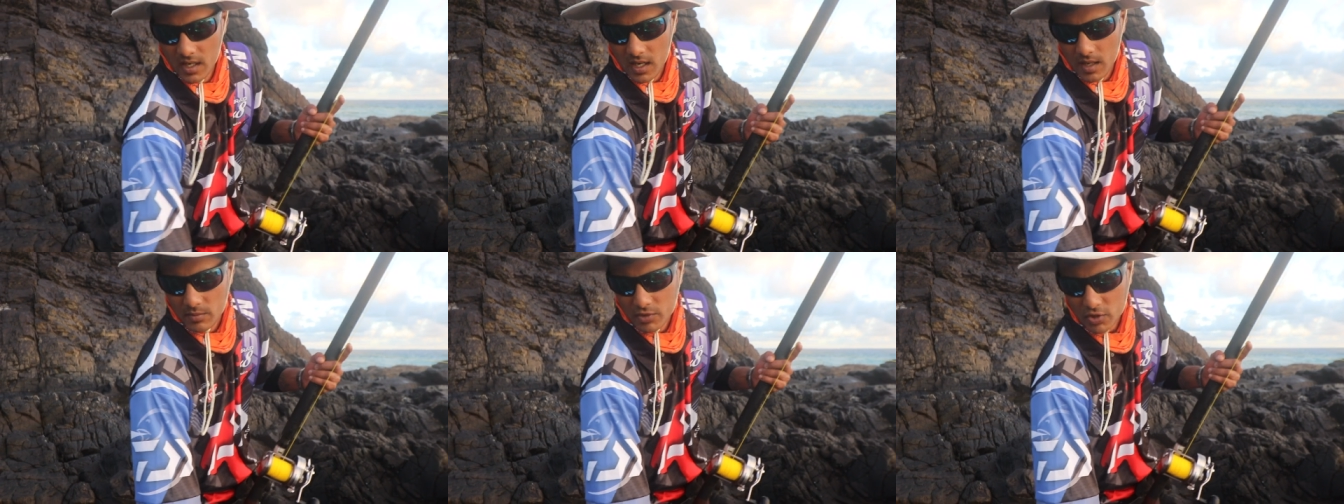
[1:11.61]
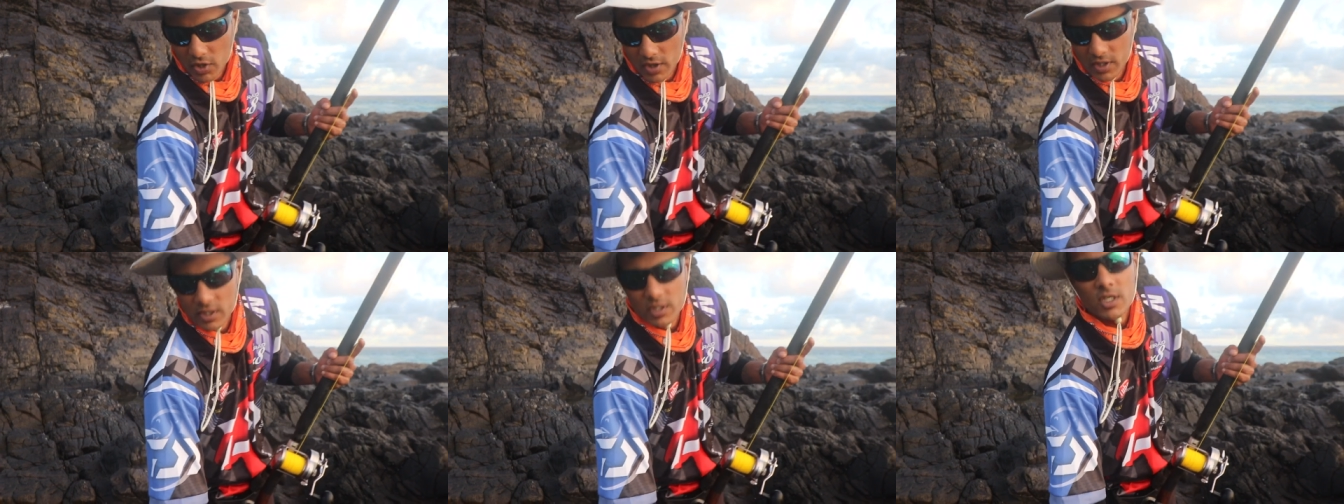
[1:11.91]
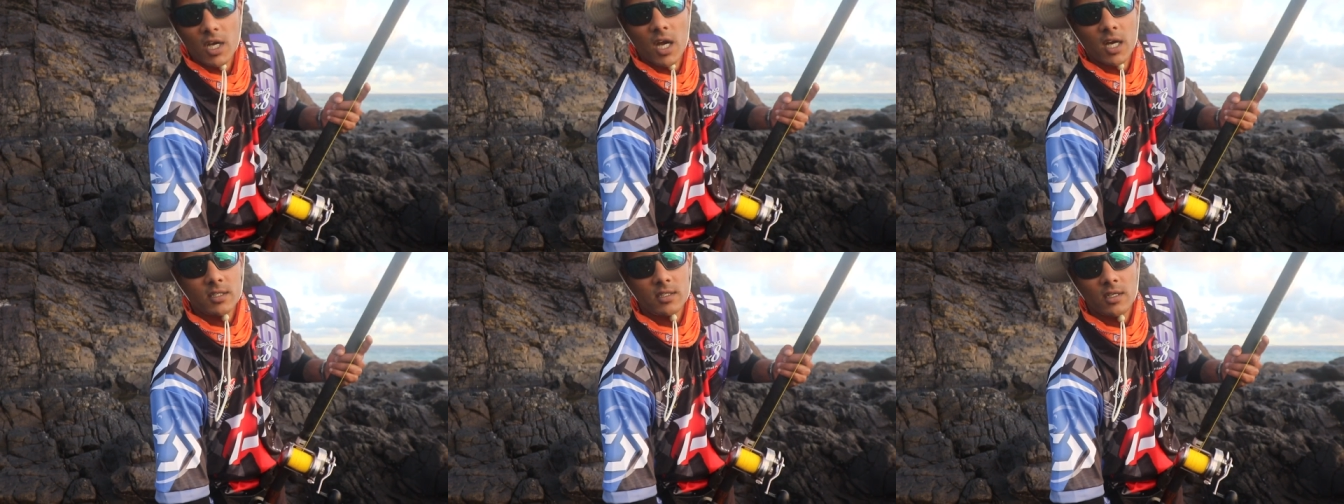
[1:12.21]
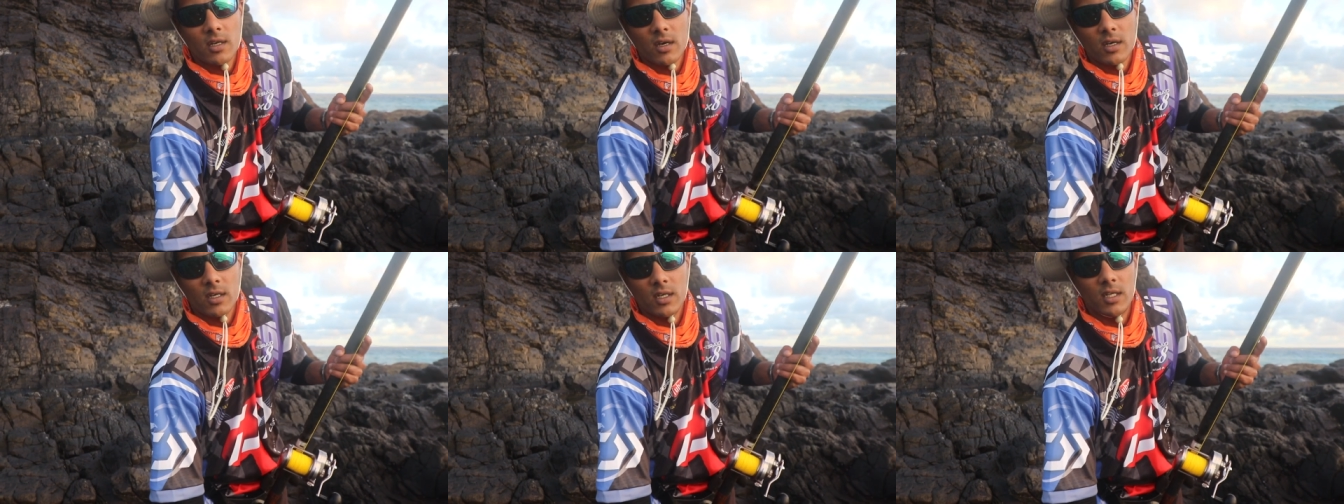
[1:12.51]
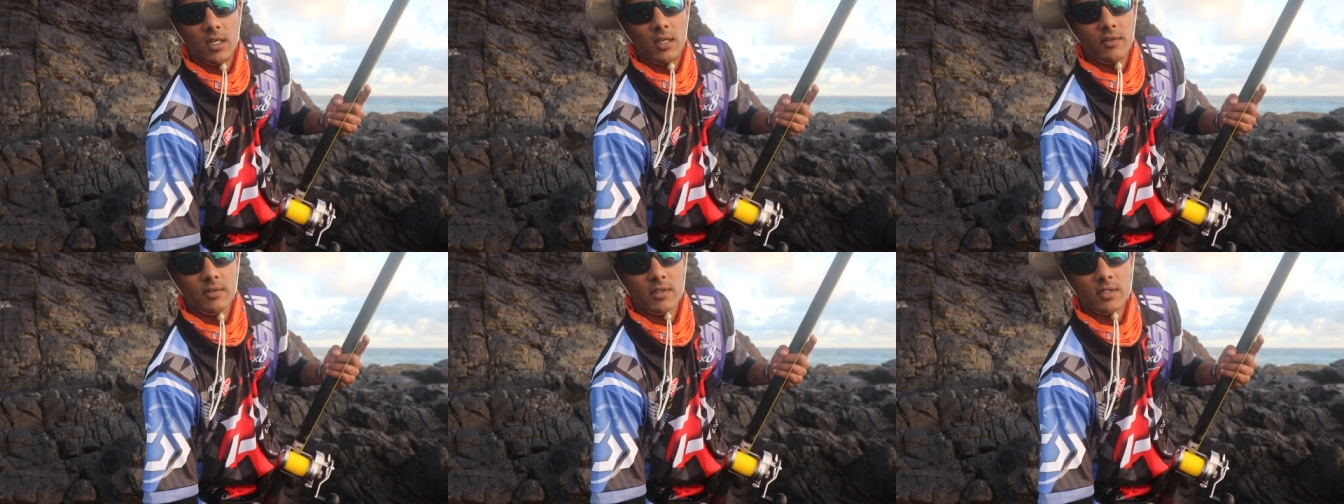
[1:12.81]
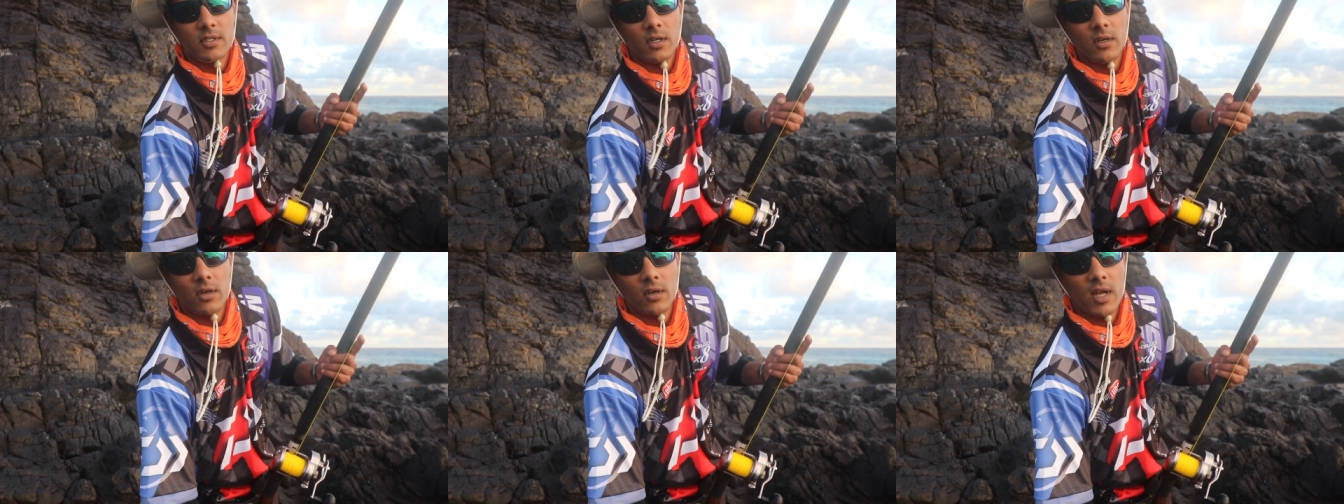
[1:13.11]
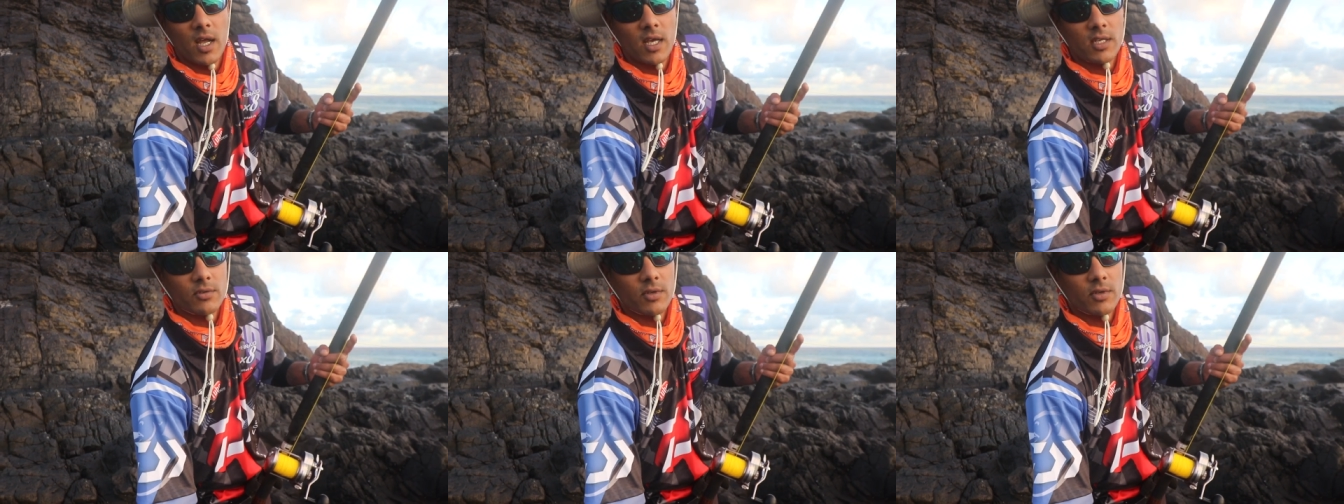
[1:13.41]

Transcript: I'm sure the sharks are not going to leave this alone as